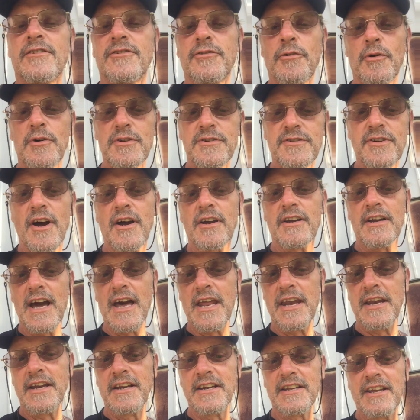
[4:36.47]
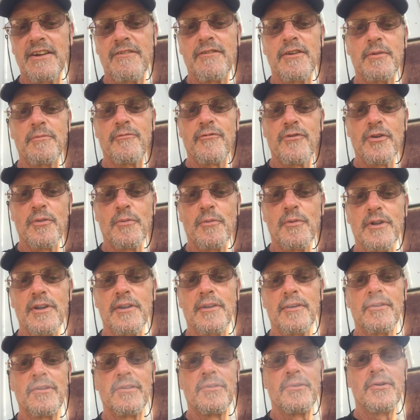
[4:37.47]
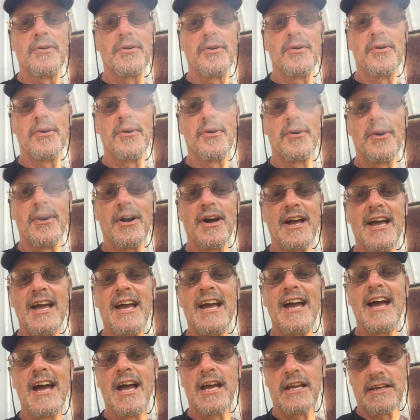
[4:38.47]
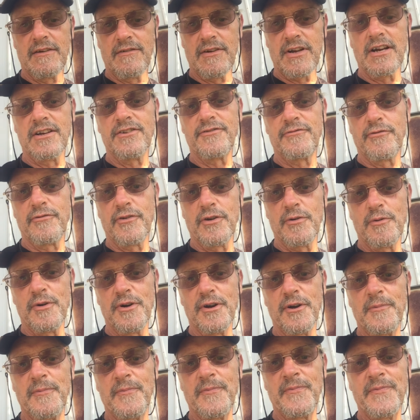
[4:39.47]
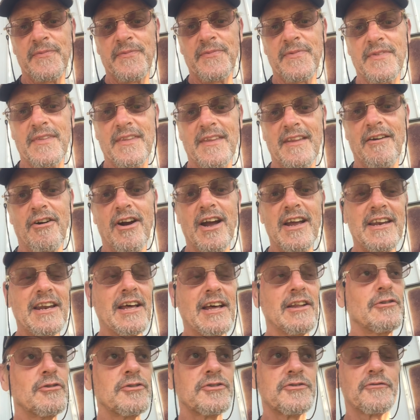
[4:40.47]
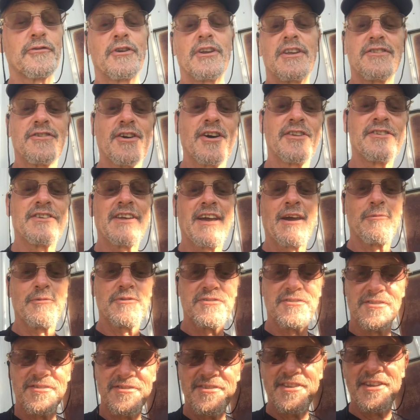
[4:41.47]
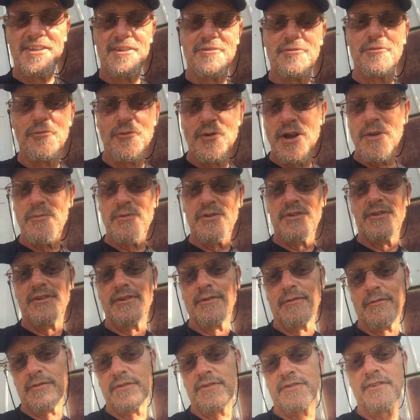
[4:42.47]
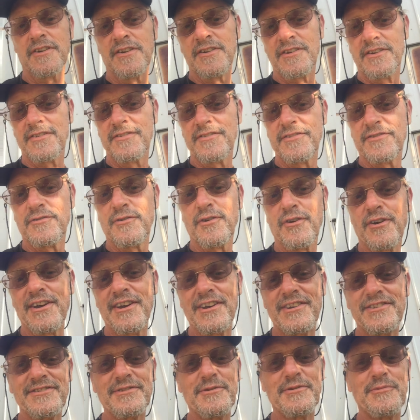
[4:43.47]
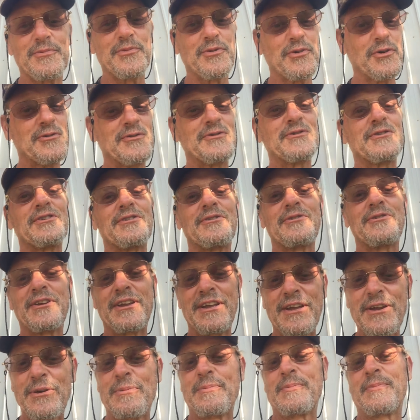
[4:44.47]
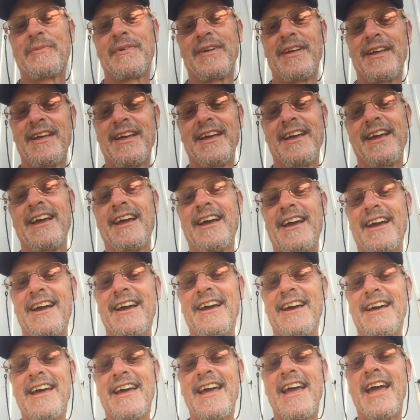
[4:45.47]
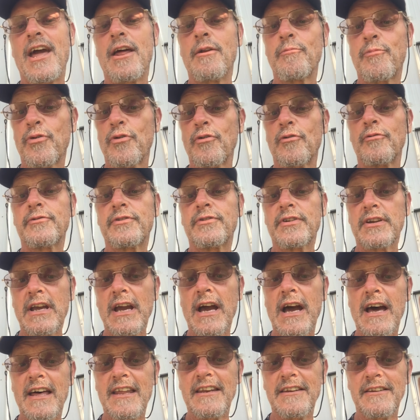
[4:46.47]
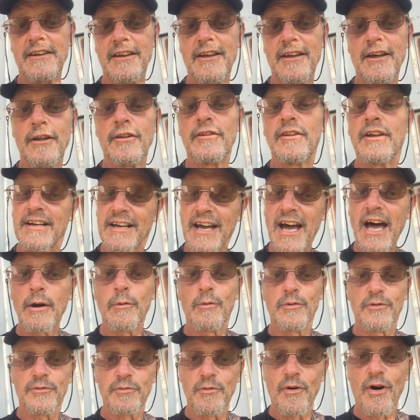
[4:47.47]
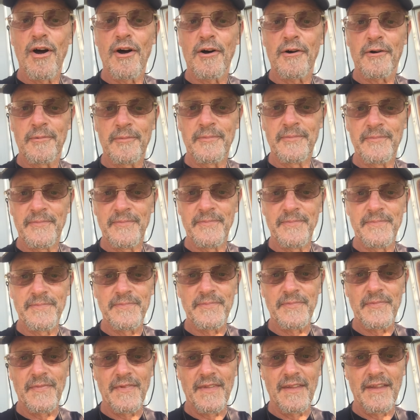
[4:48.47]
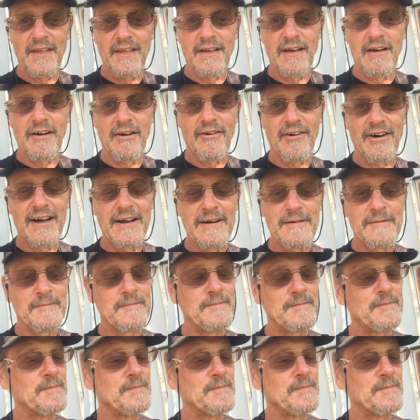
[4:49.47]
So he talked God into giving him free will, giving us free will. Right? Now Lucifer, he thought that was the secret weapon that was going to destroy us and prove to him and prove to God that God was wrong. All right?